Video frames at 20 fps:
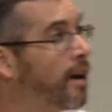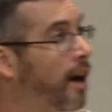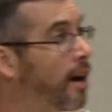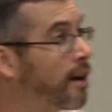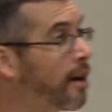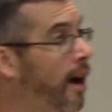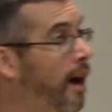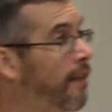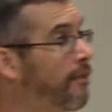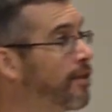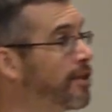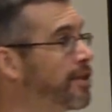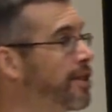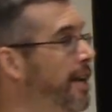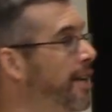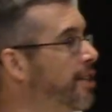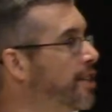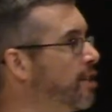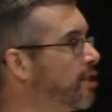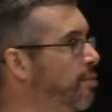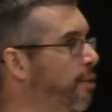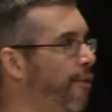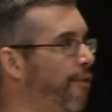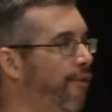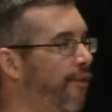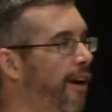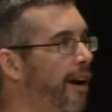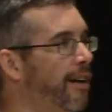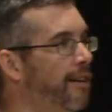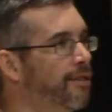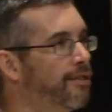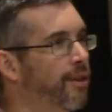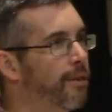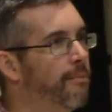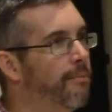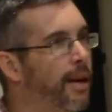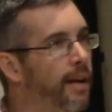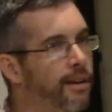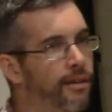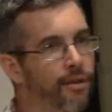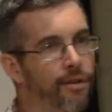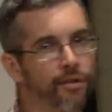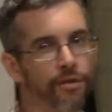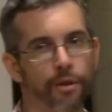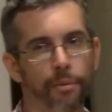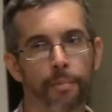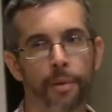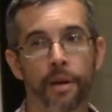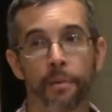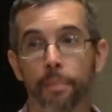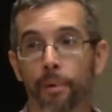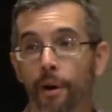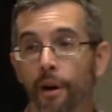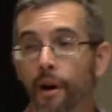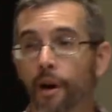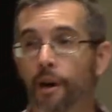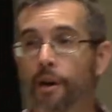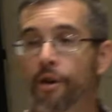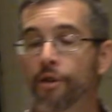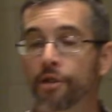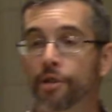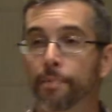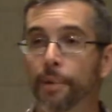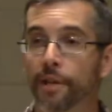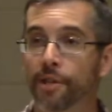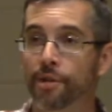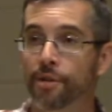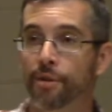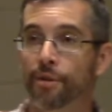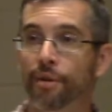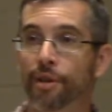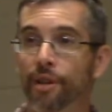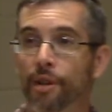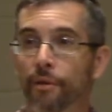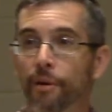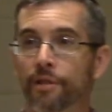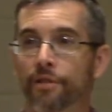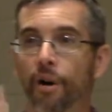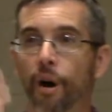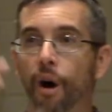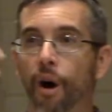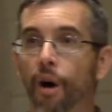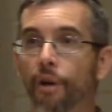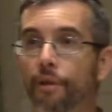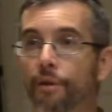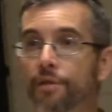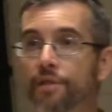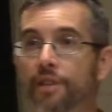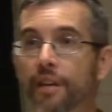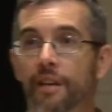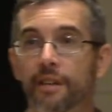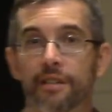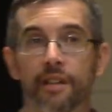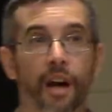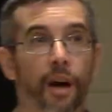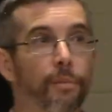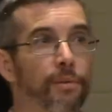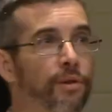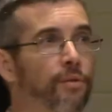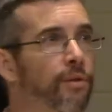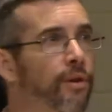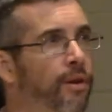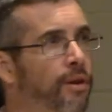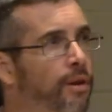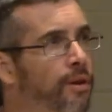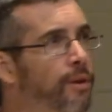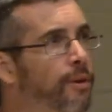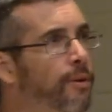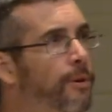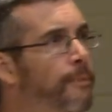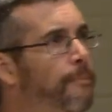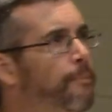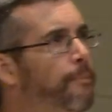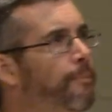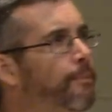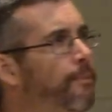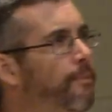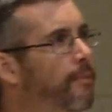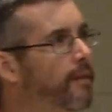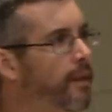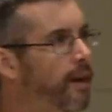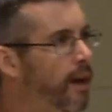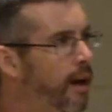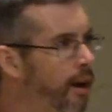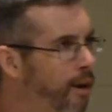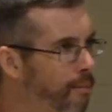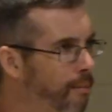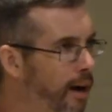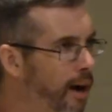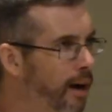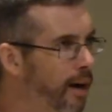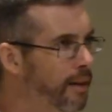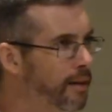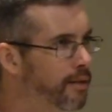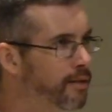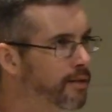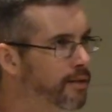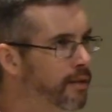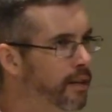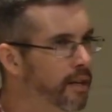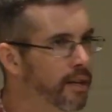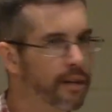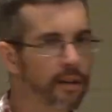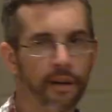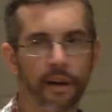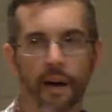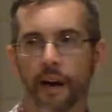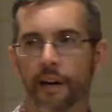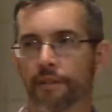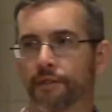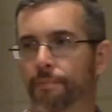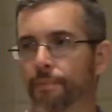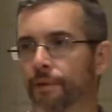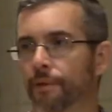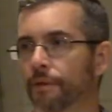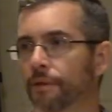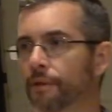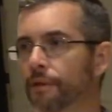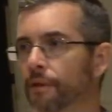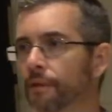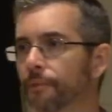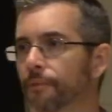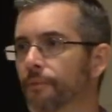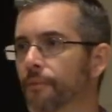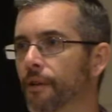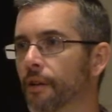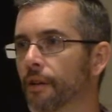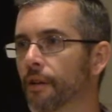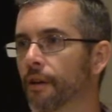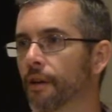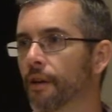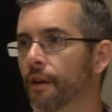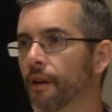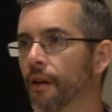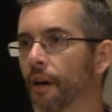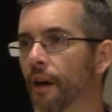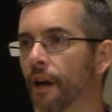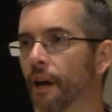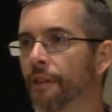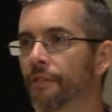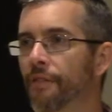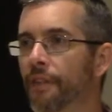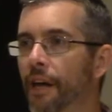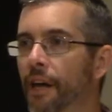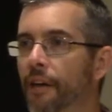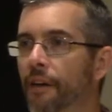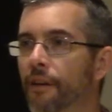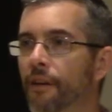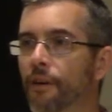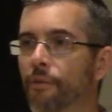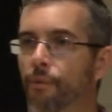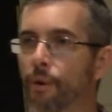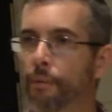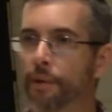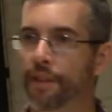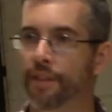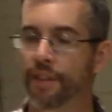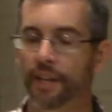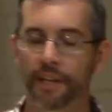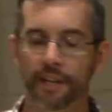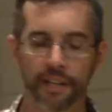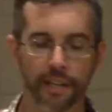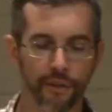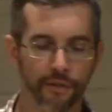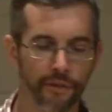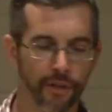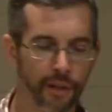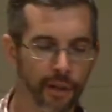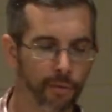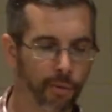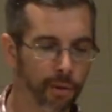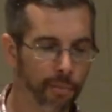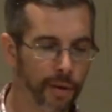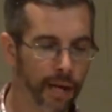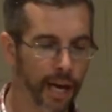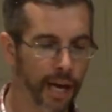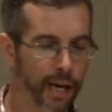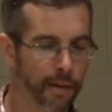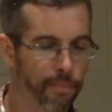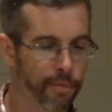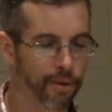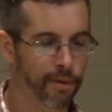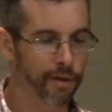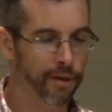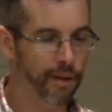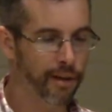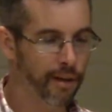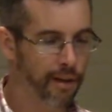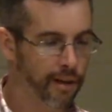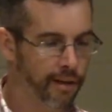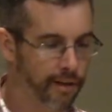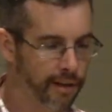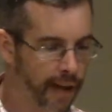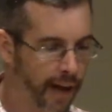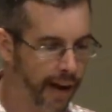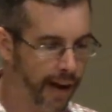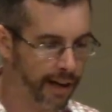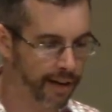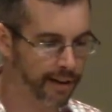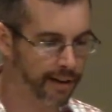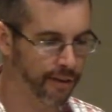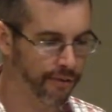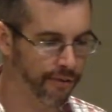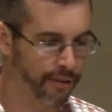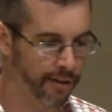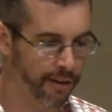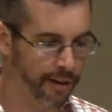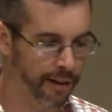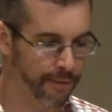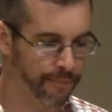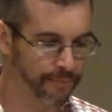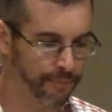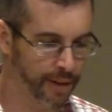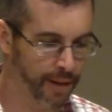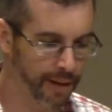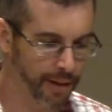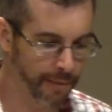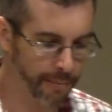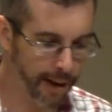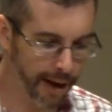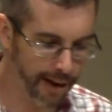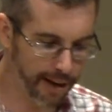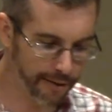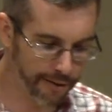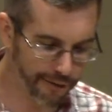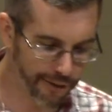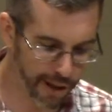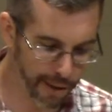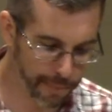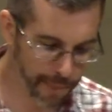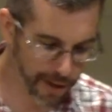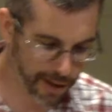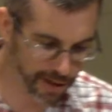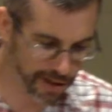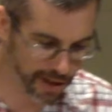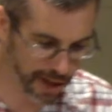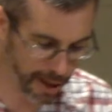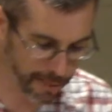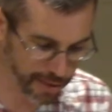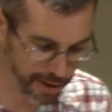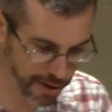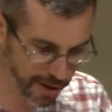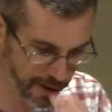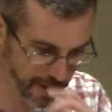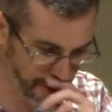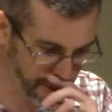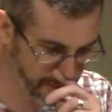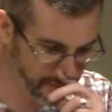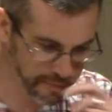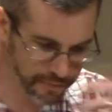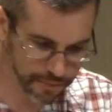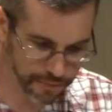conversations with friends or mentors or people who speak truth to us. All those things help to renew our minds in the gospel. And then when we think differently, we'll be able to act differently. Back in Philippians chapter 2,